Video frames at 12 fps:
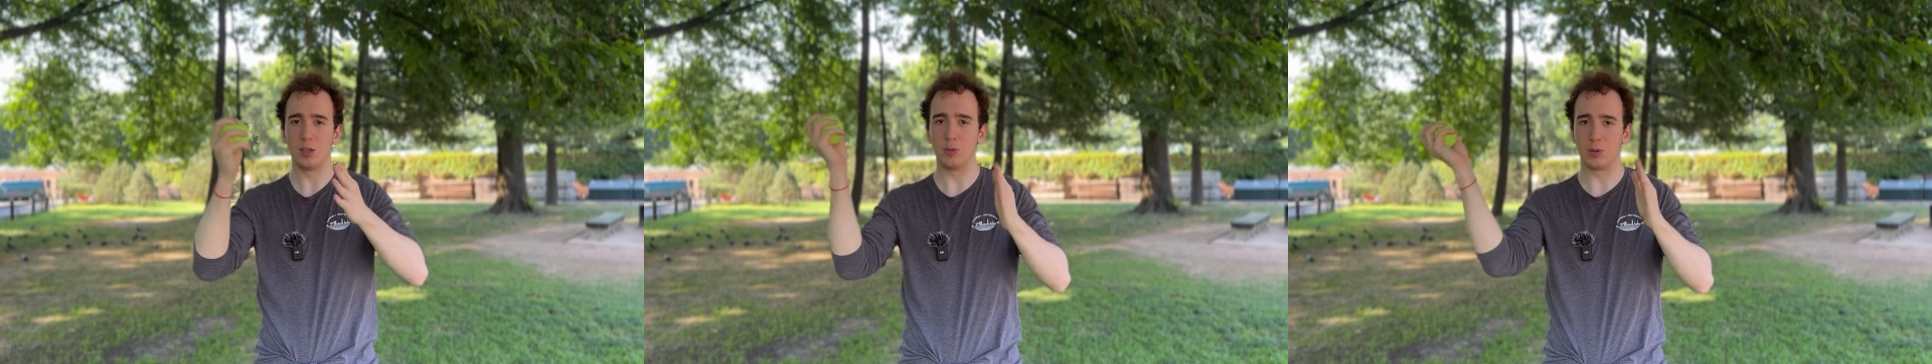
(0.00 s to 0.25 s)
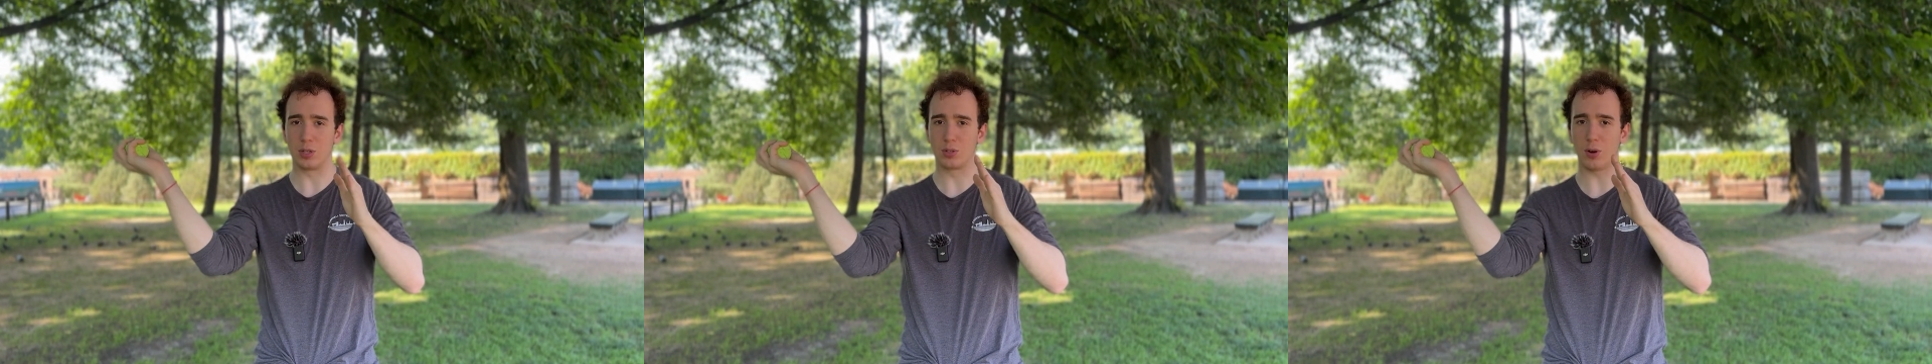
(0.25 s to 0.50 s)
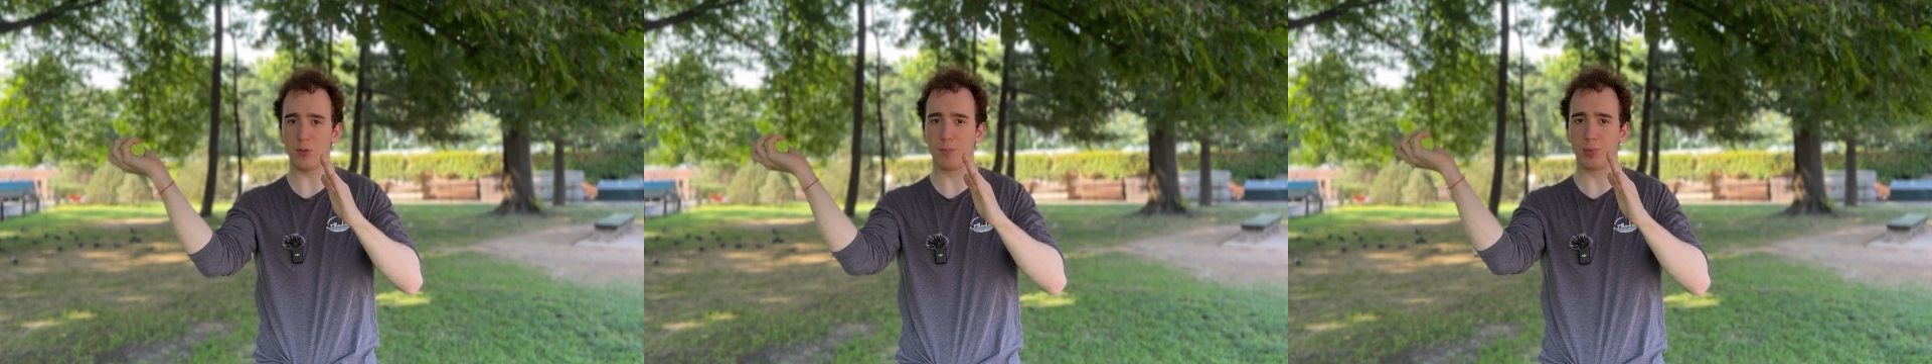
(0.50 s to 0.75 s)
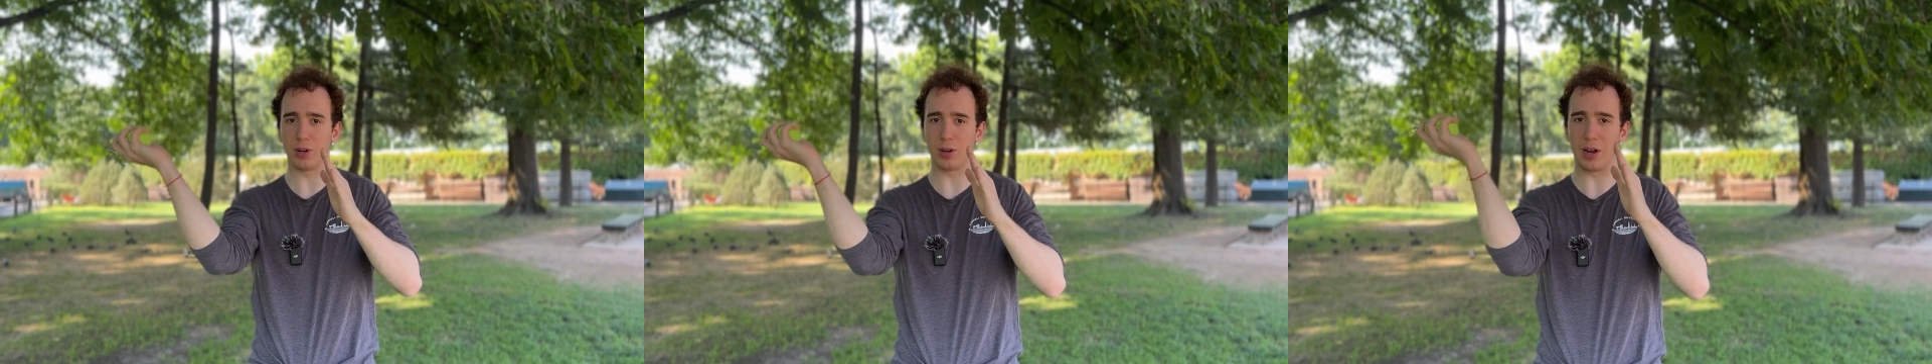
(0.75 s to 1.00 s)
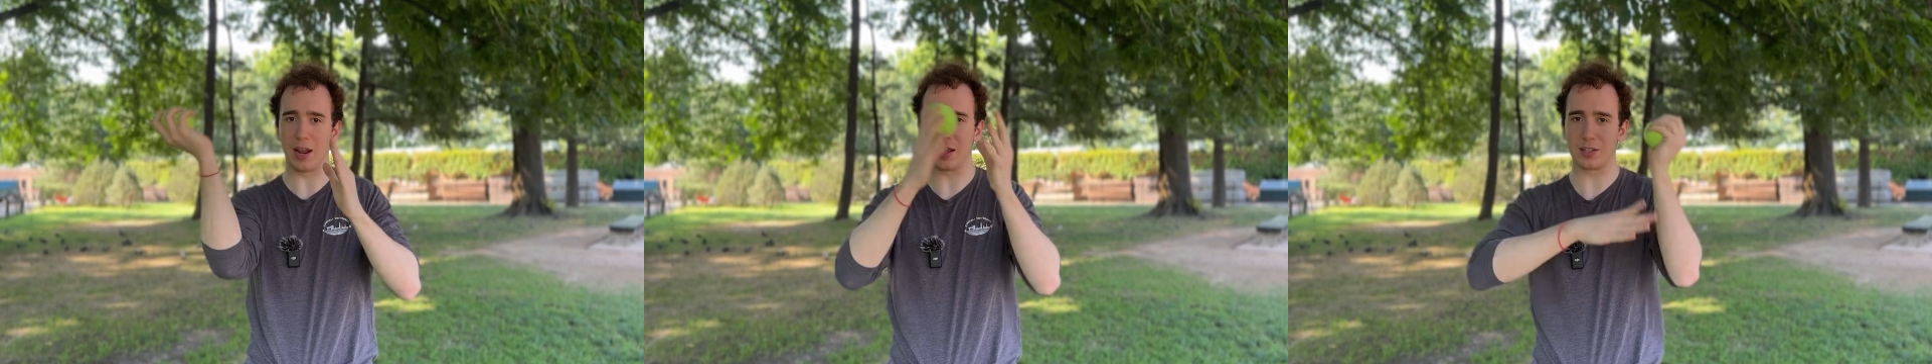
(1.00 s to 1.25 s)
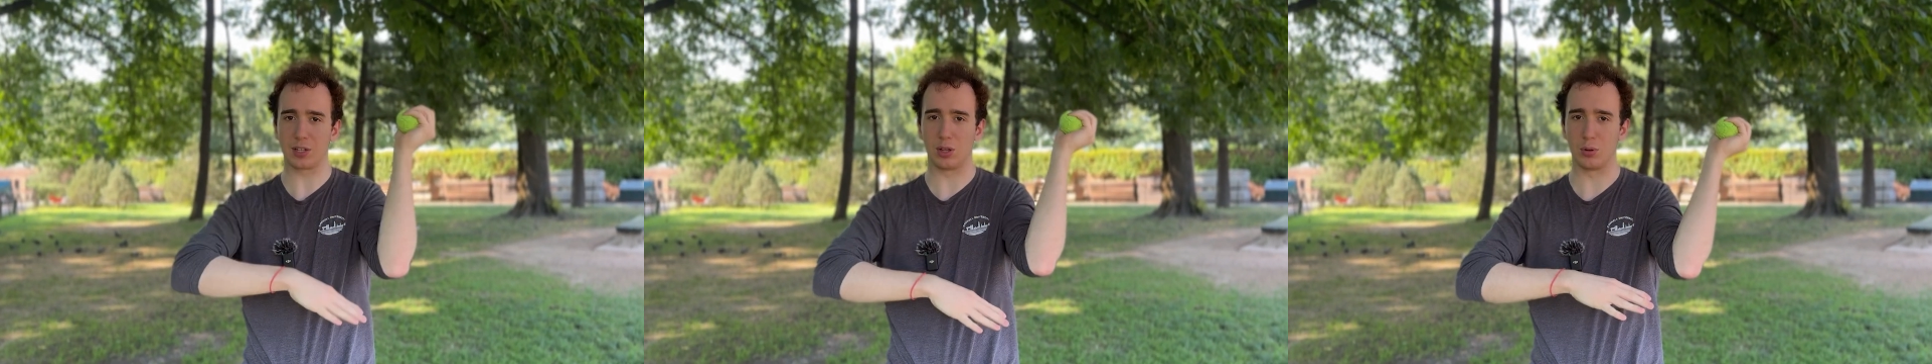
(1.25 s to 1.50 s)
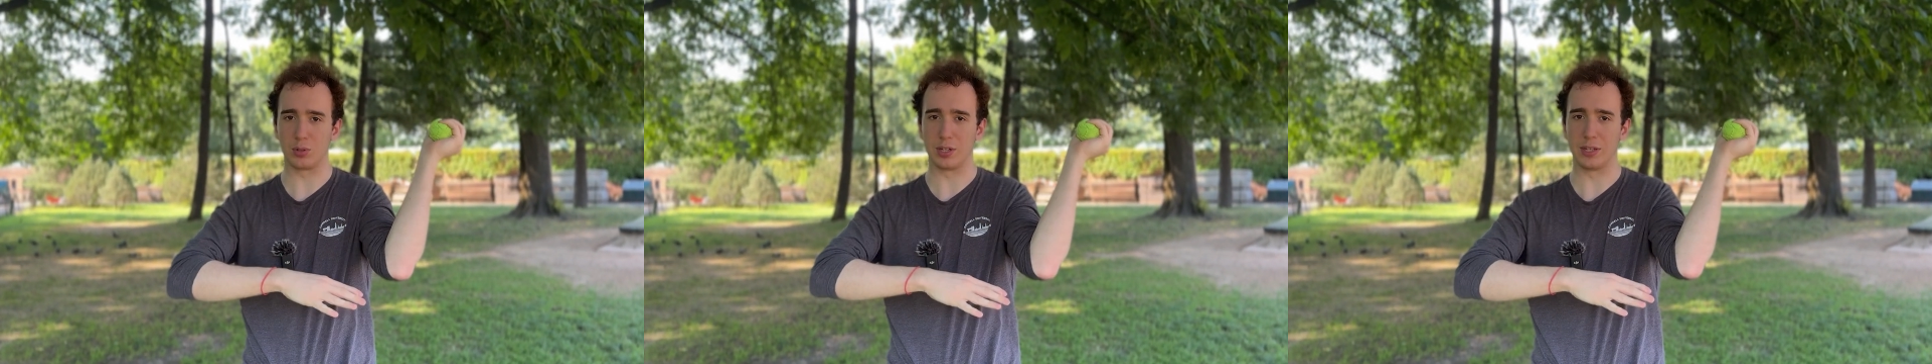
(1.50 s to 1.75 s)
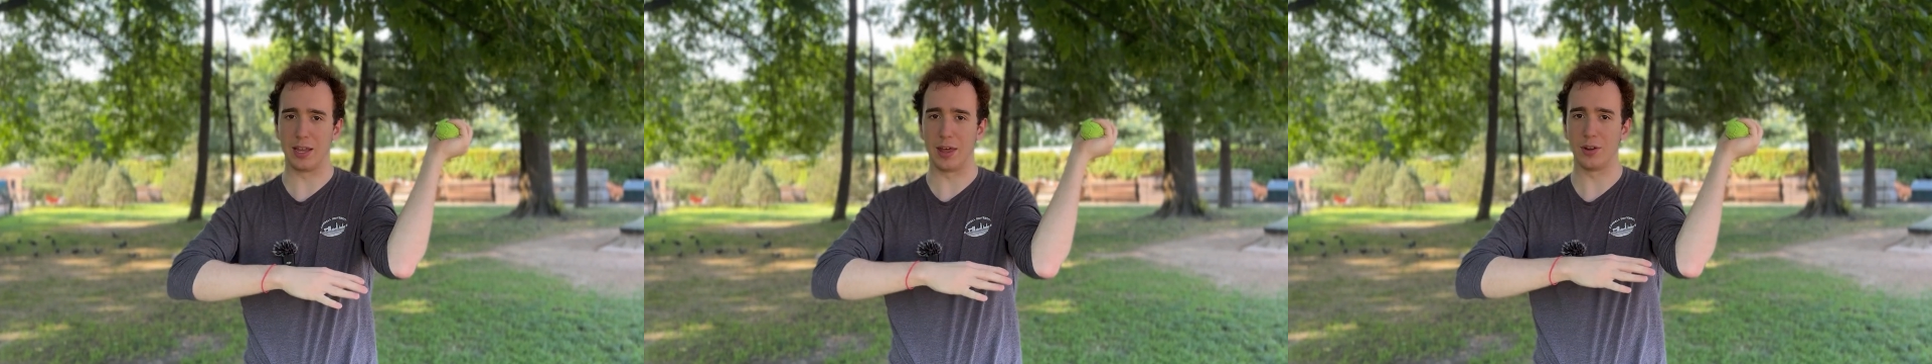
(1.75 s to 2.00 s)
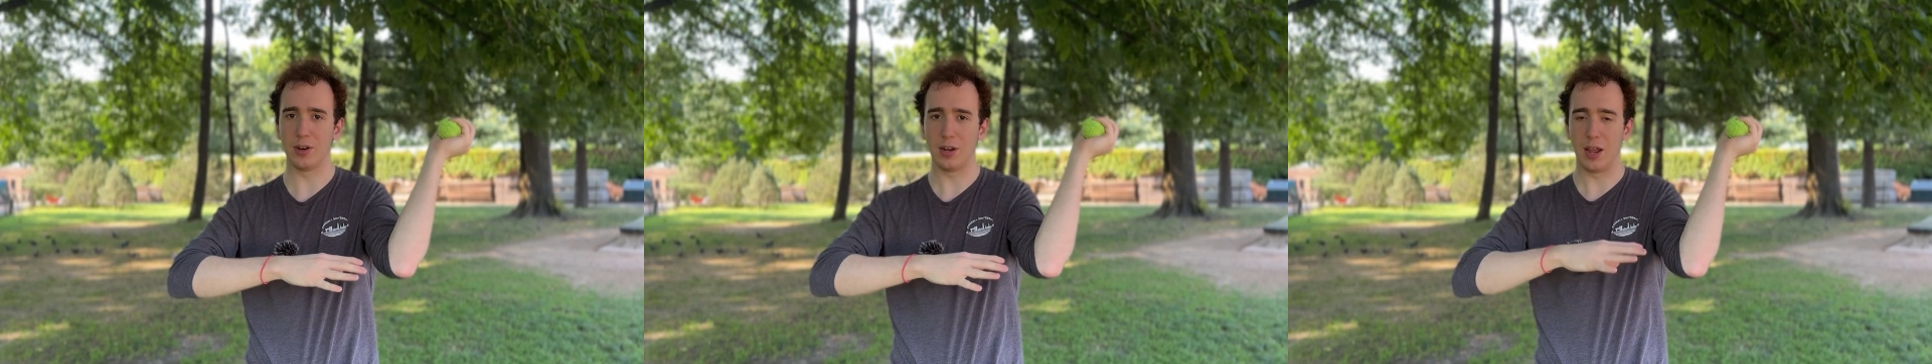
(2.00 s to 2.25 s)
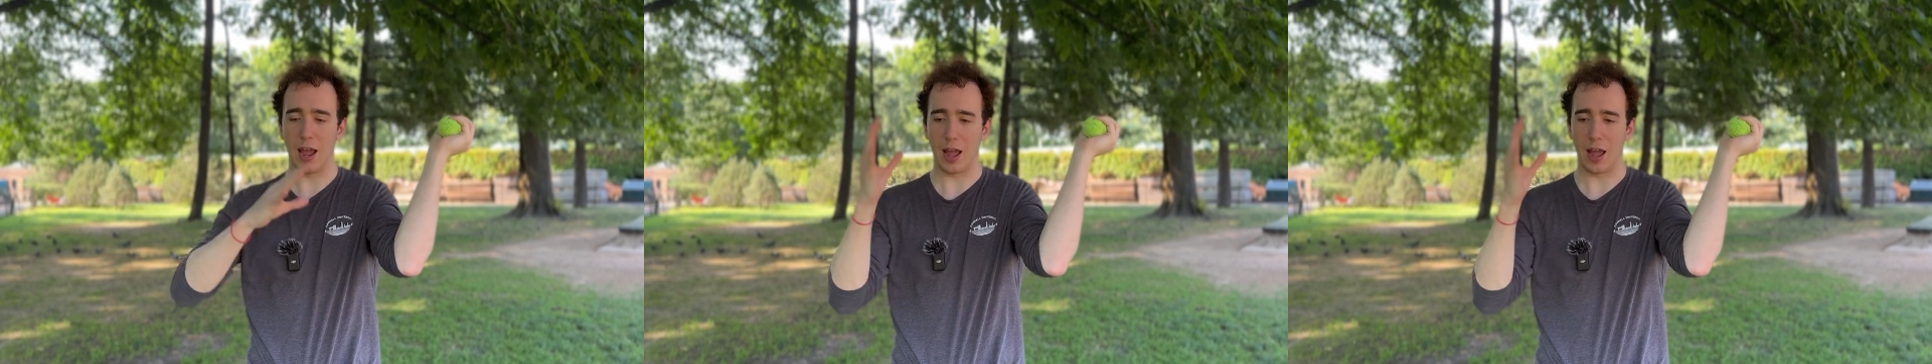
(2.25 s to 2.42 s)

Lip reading: you can sort of bring your hands closer together